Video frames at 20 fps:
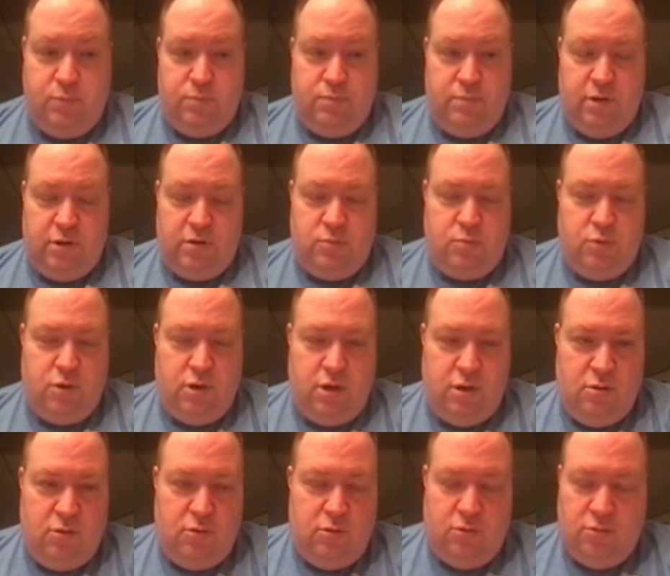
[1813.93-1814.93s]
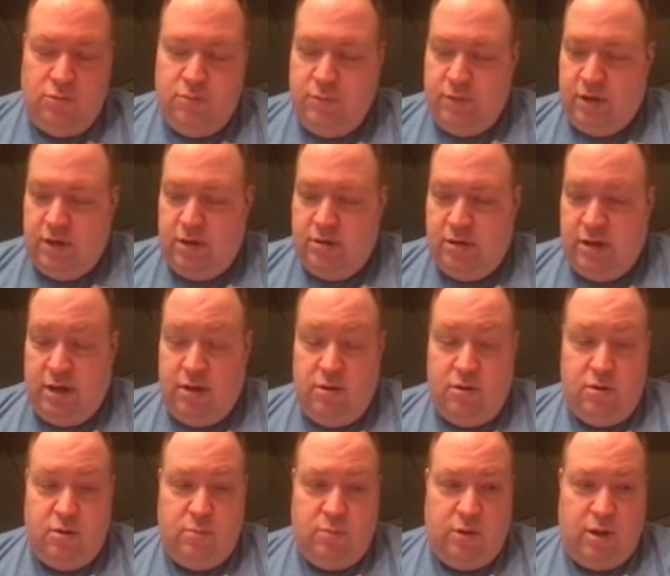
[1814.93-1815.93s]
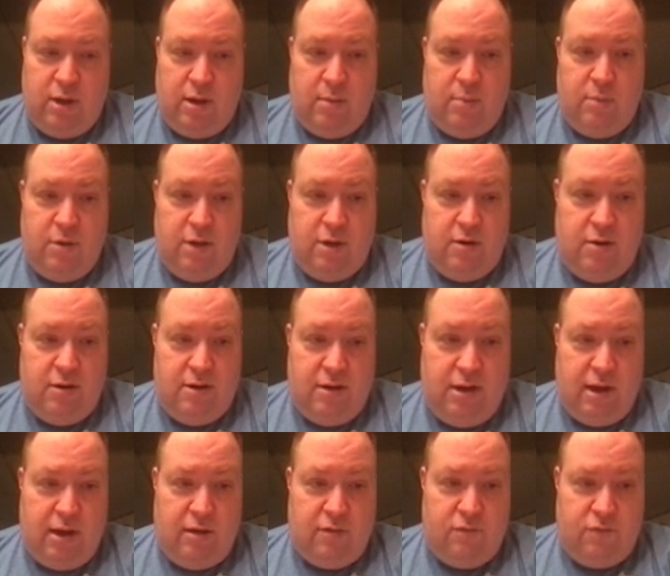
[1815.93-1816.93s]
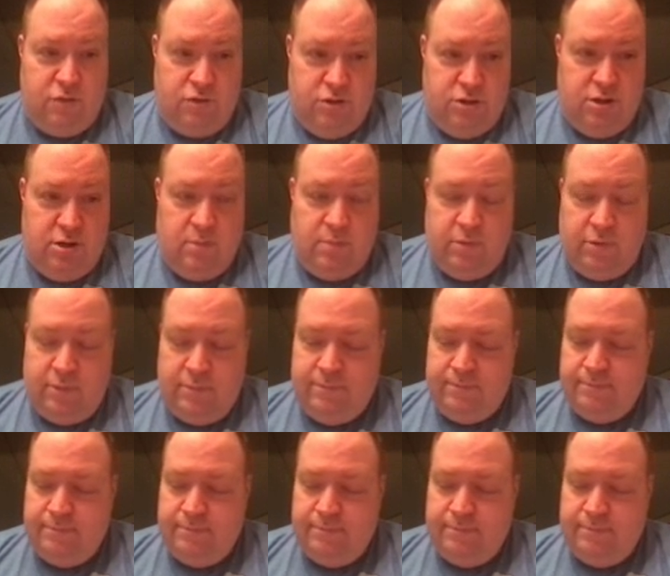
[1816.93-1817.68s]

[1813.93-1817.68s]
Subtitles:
is pretty cool, because now you can play a bigger attack for cheaper.